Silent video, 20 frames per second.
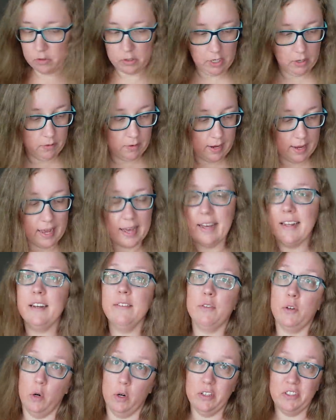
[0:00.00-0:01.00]
So I had,
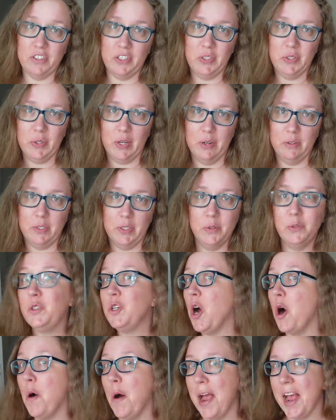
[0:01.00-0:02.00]
of course, to go to
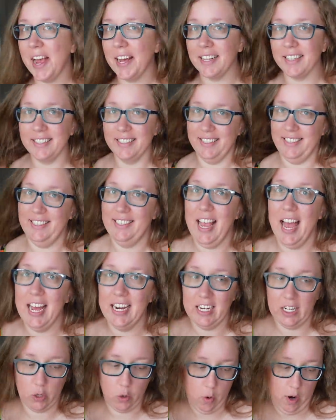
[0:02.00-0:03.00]
Joann's
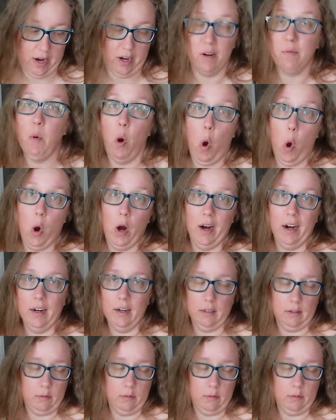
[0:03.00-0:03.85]
and acquire more.